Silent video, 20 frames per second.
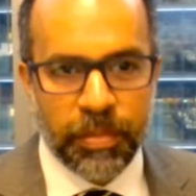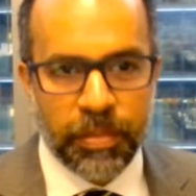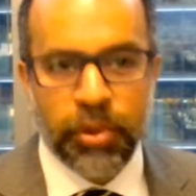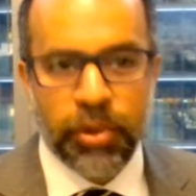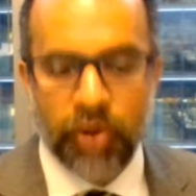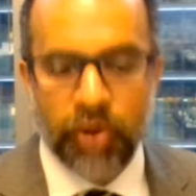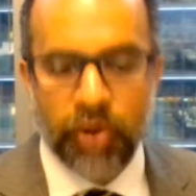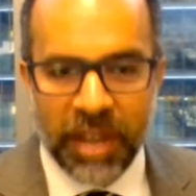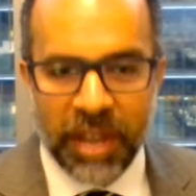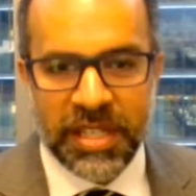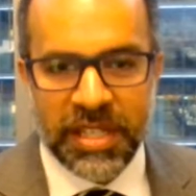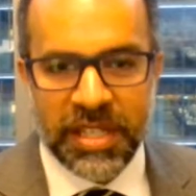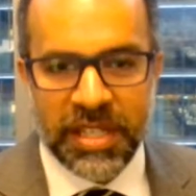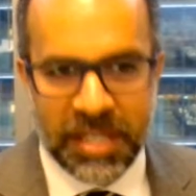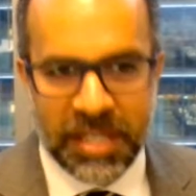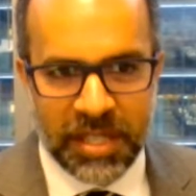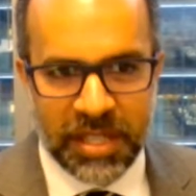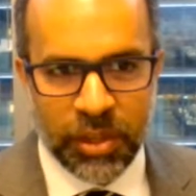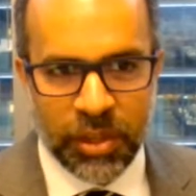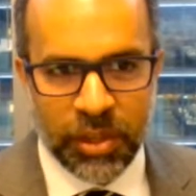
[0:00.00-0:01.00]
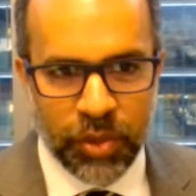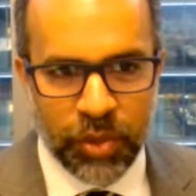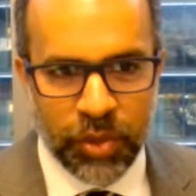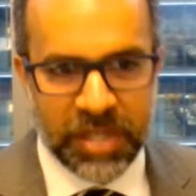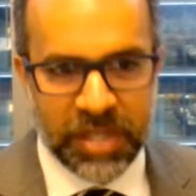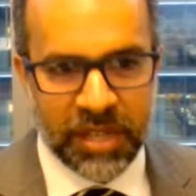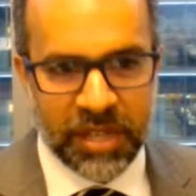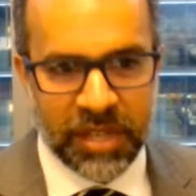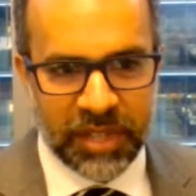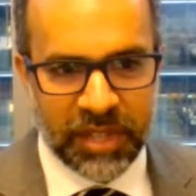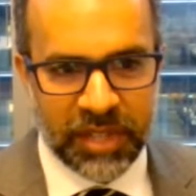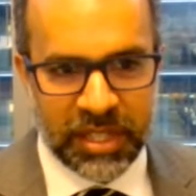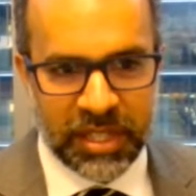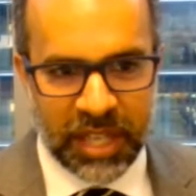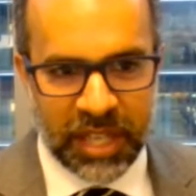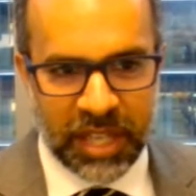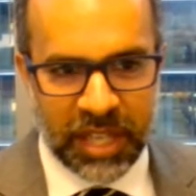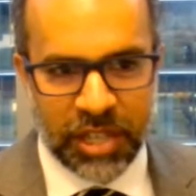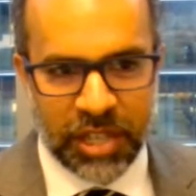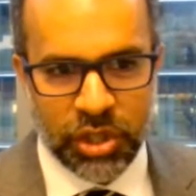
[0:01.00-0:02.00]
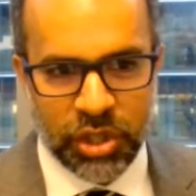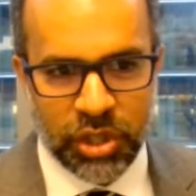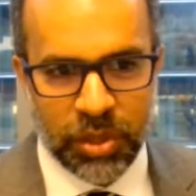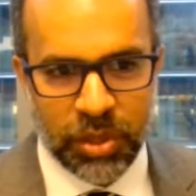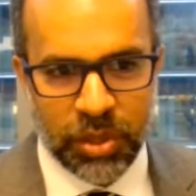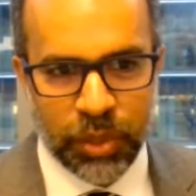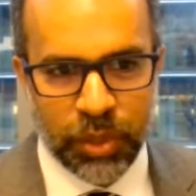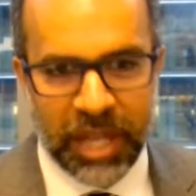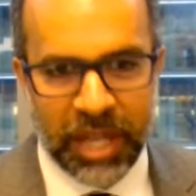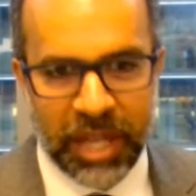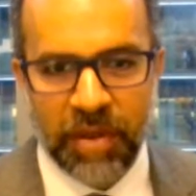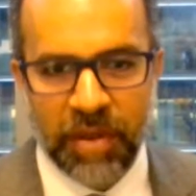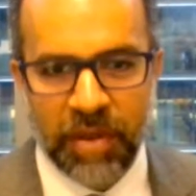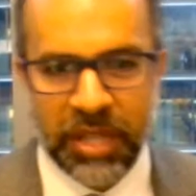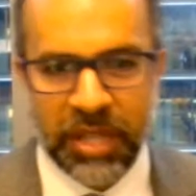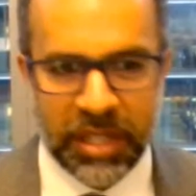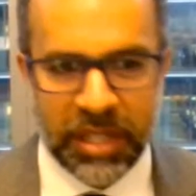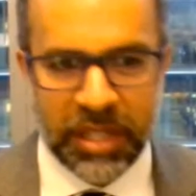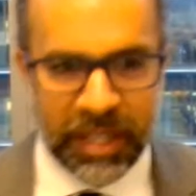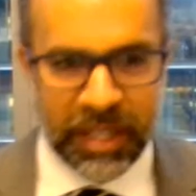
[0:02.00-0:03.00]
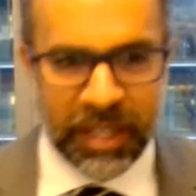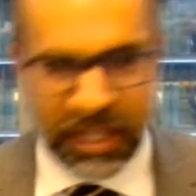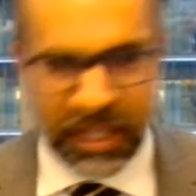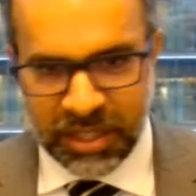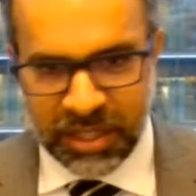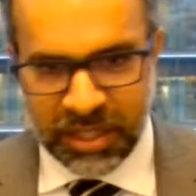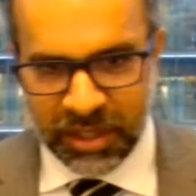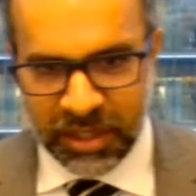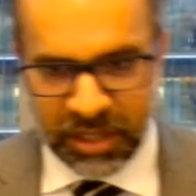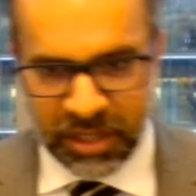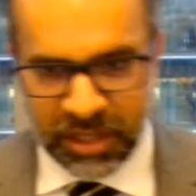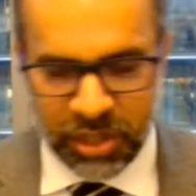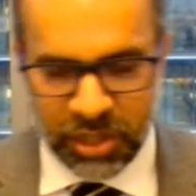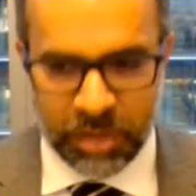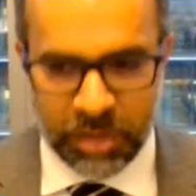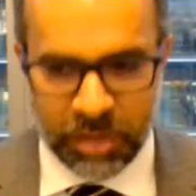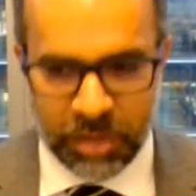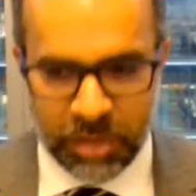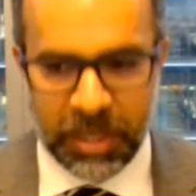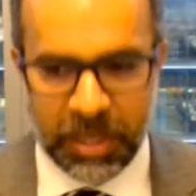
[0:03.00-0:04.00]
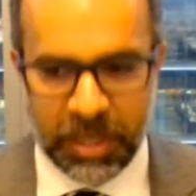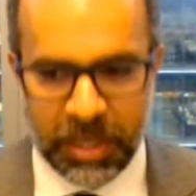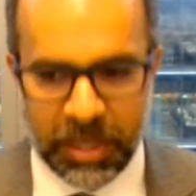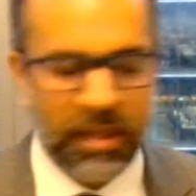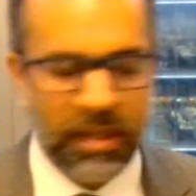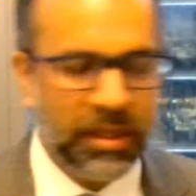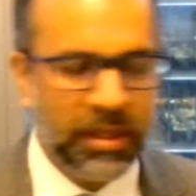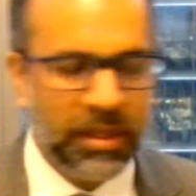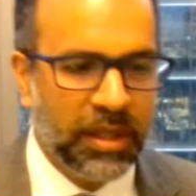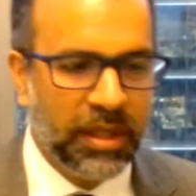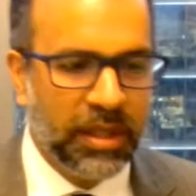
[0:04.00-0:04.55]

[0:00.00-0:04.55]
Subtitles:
price the risk of the litigation without needing an external decision maker.